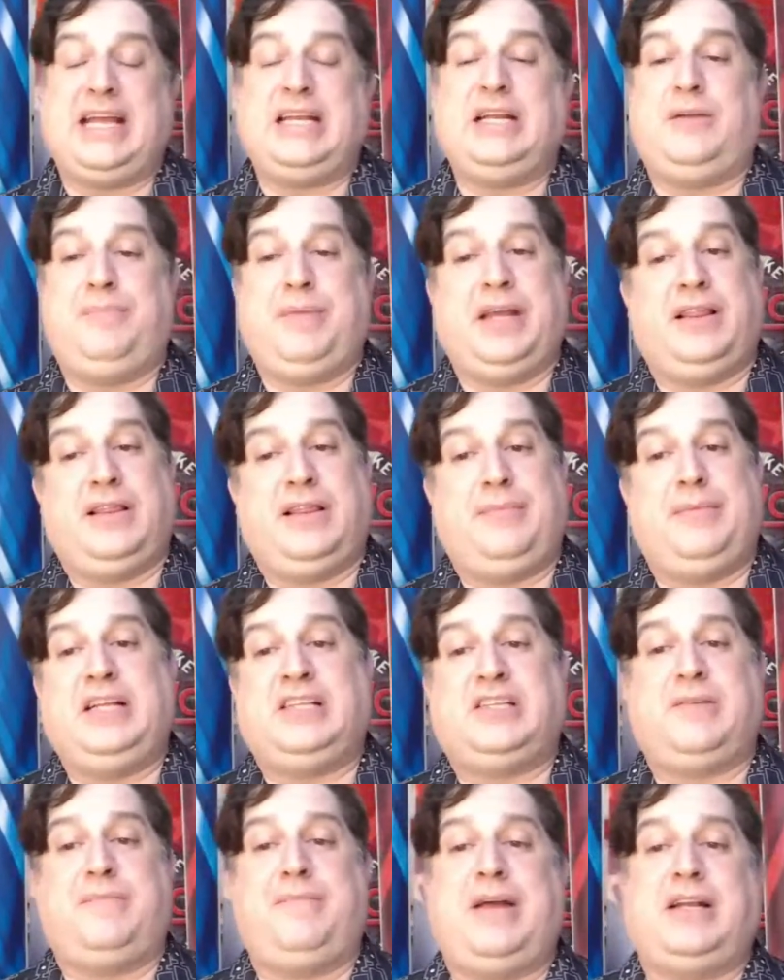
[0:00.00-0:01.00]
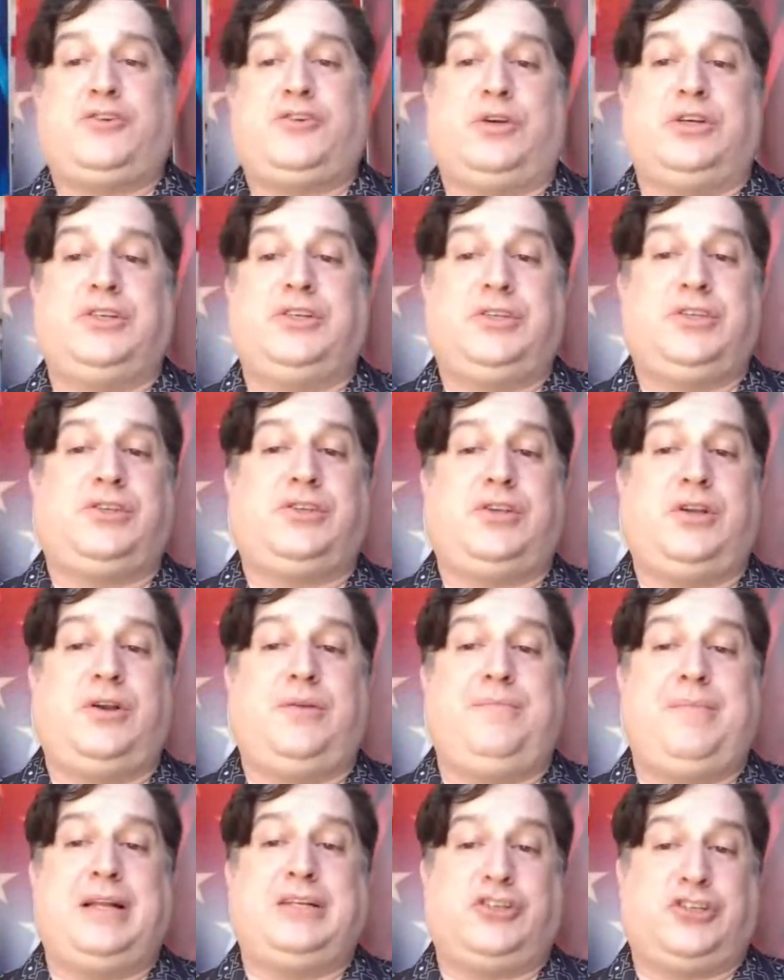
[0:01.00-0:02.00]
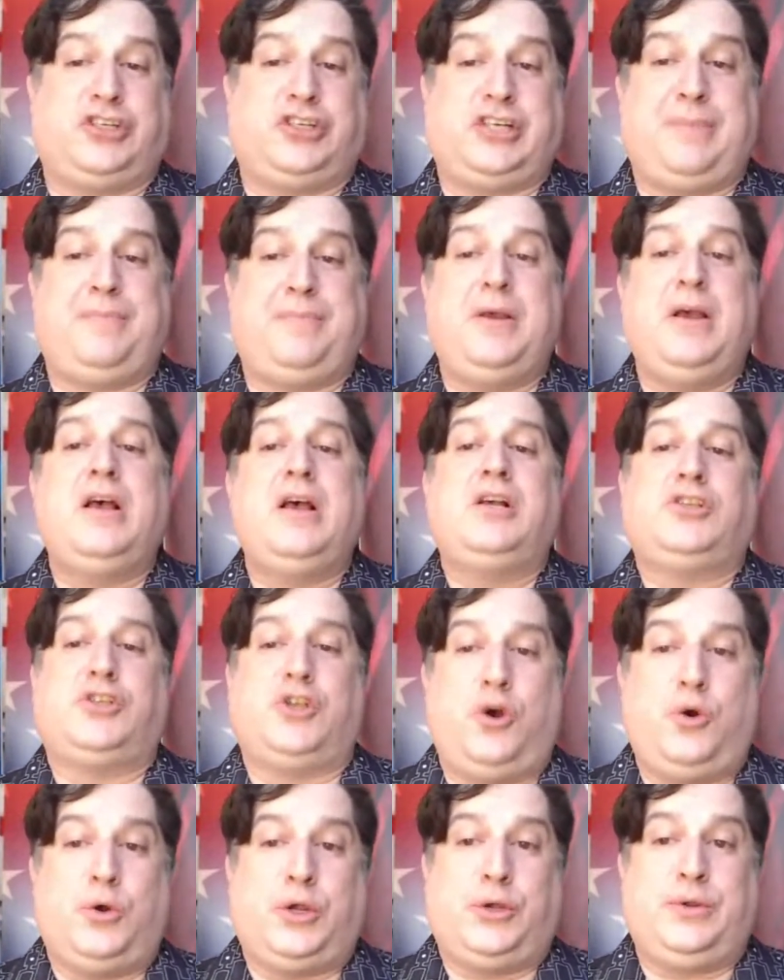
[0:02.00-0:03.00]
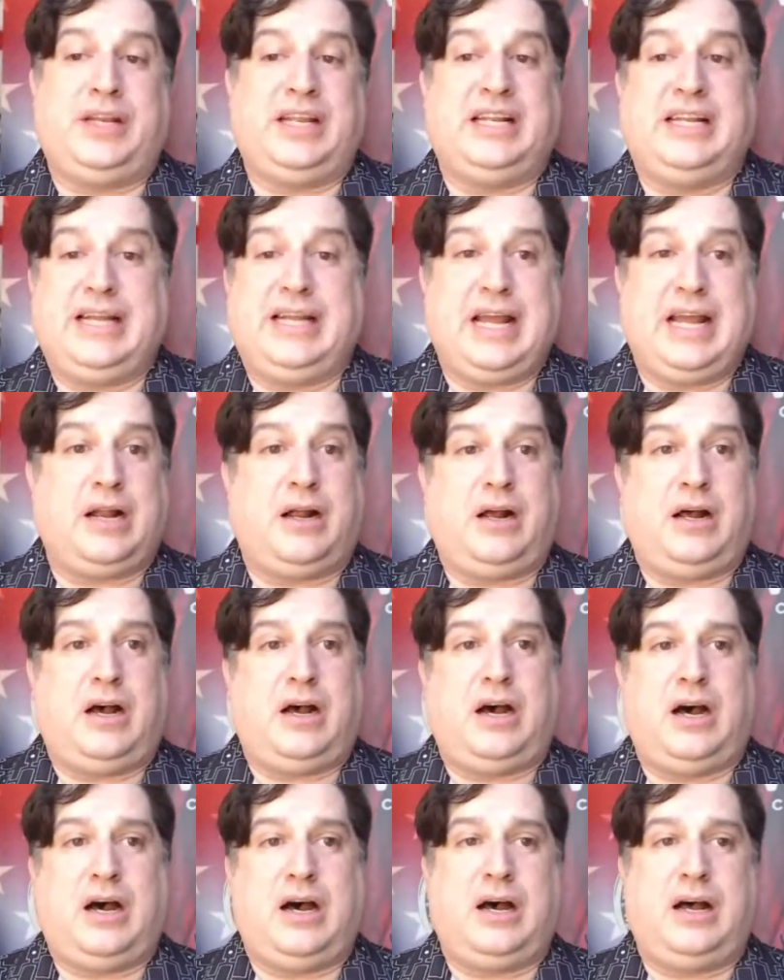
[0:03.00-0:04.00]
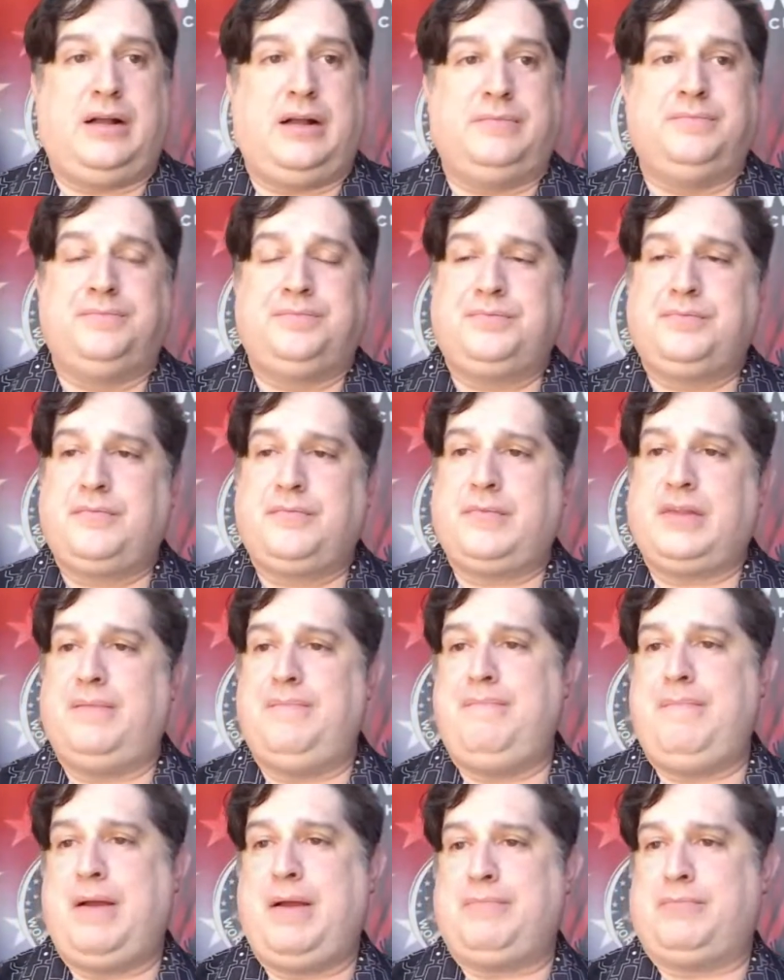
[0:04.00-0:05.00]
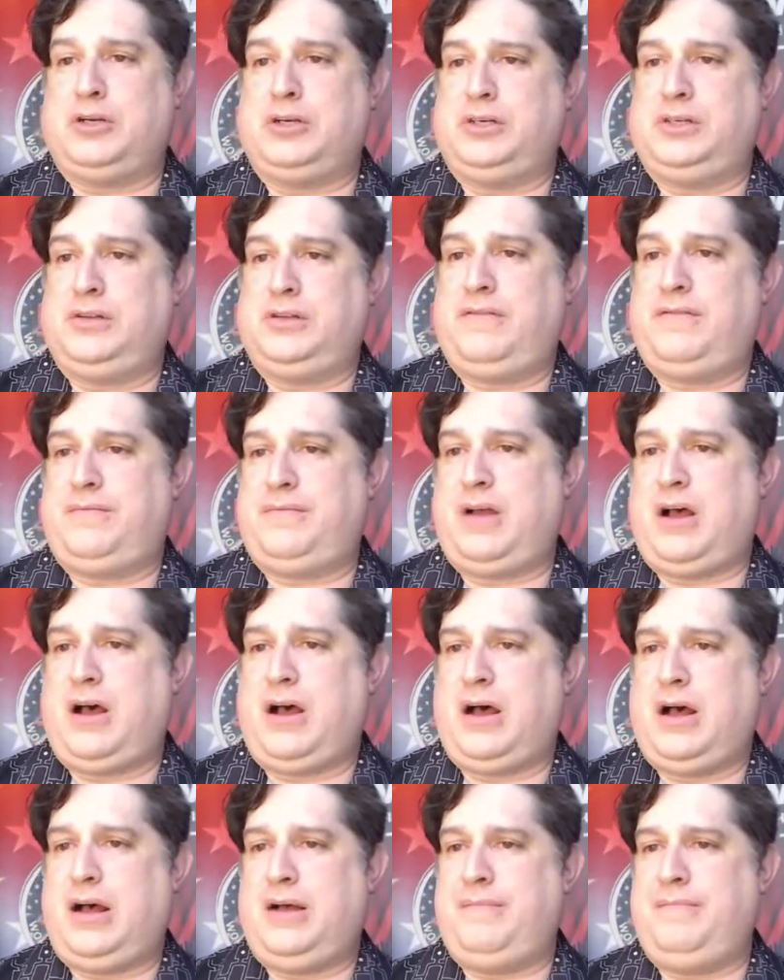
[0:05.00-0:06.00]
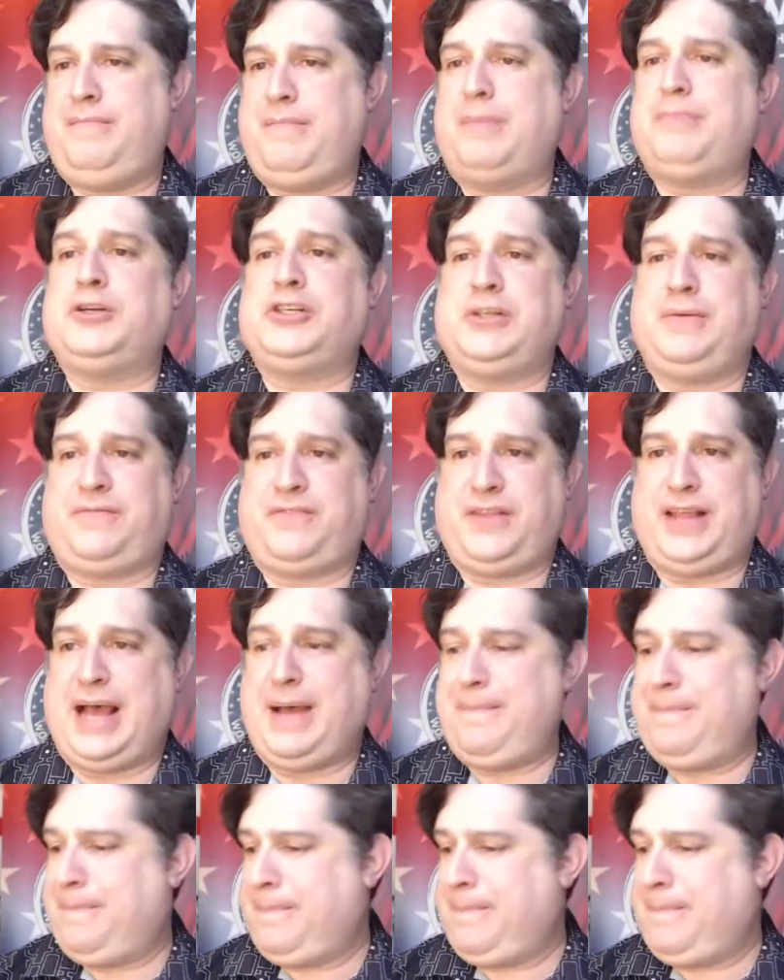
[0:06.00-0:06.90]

it'd be limited to mentorship. So you need to get a membership for that.